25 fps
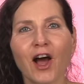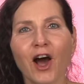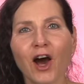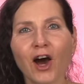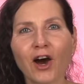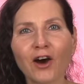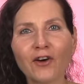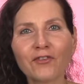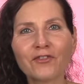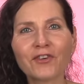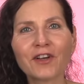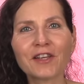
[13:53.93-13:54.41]

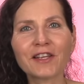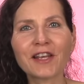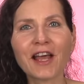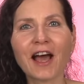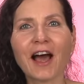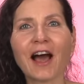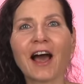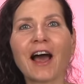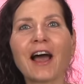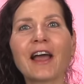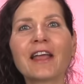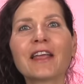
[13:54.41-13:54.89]
of an
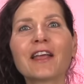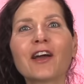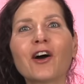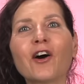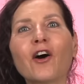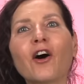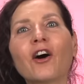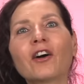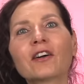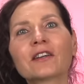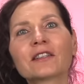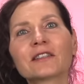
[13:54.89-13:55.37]
higher
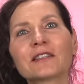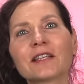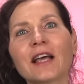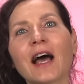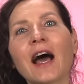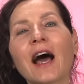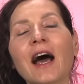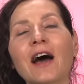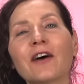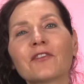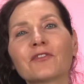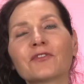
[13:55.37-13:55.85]

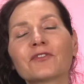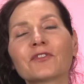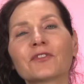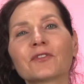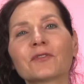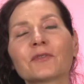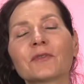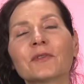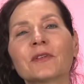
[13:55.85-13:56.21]
octave.